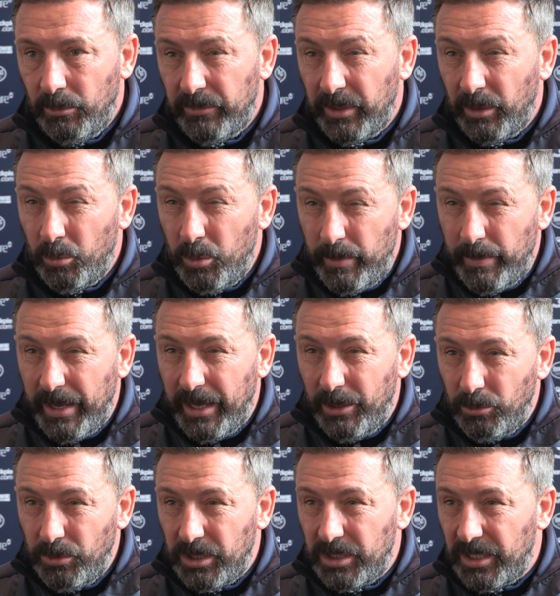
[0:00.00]
We've had a wee bit
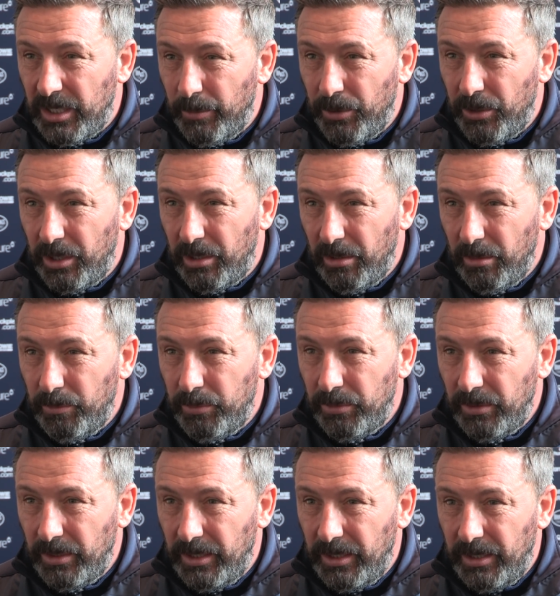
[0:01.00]
of illness going about the club
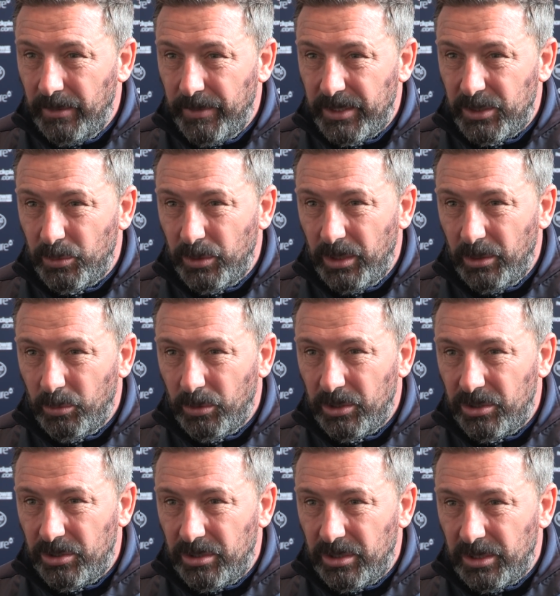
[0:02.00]
this week,
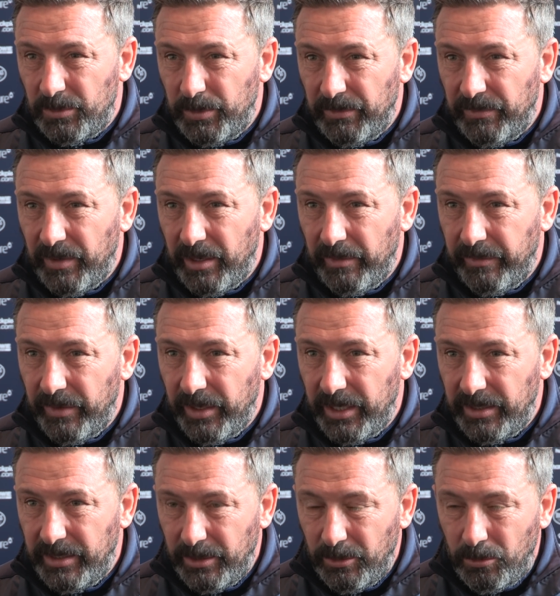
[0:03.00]
which has been far from
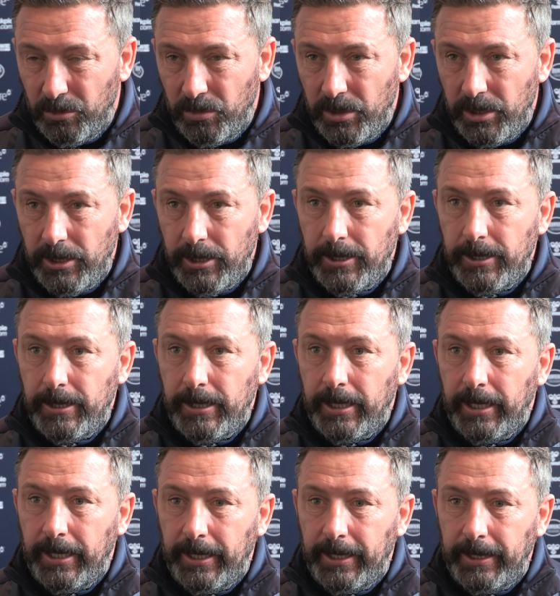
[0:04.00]
ideal.
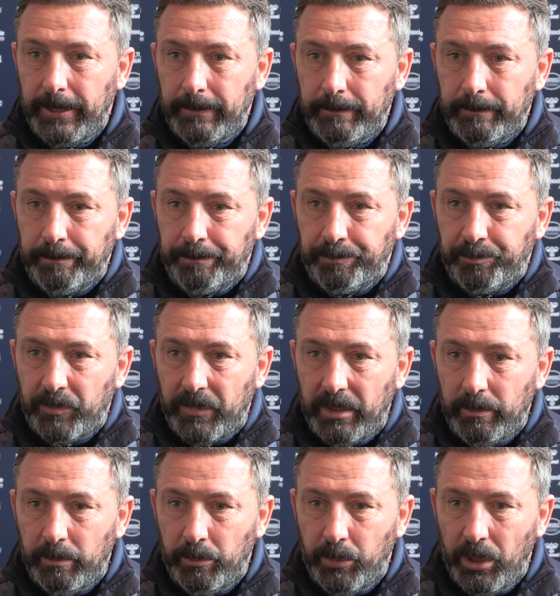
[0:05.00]

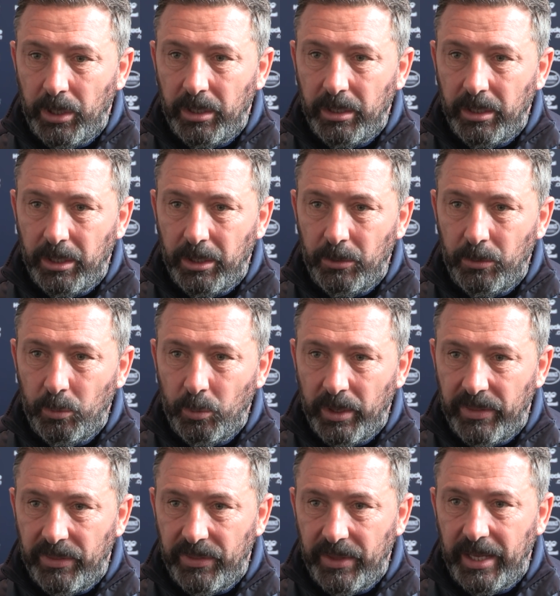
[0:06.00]
But out
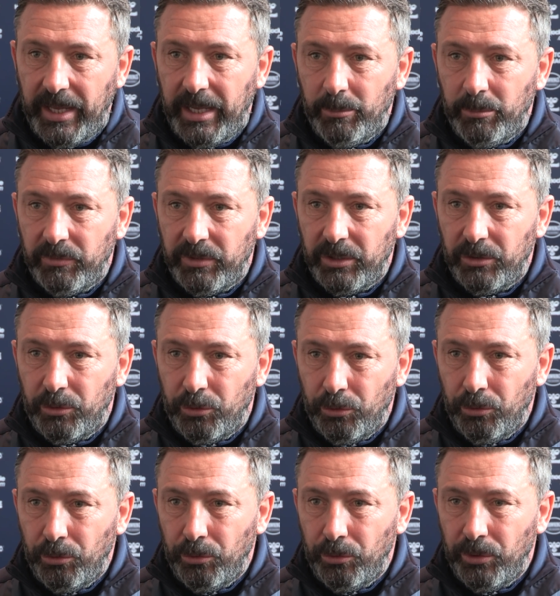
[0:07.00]
with that, we've got
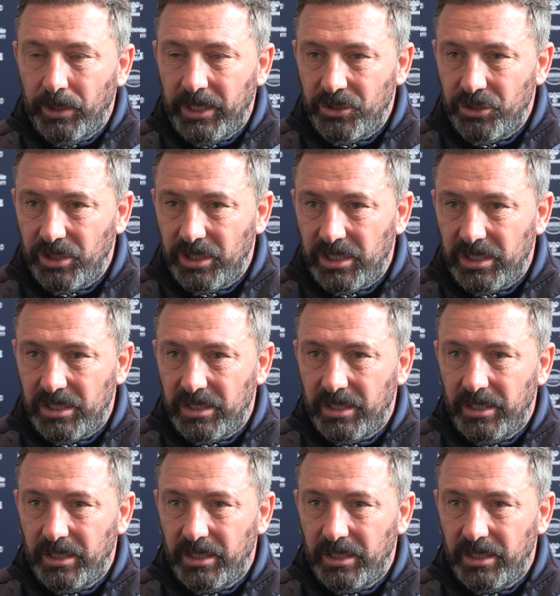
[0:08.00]
2 injuries.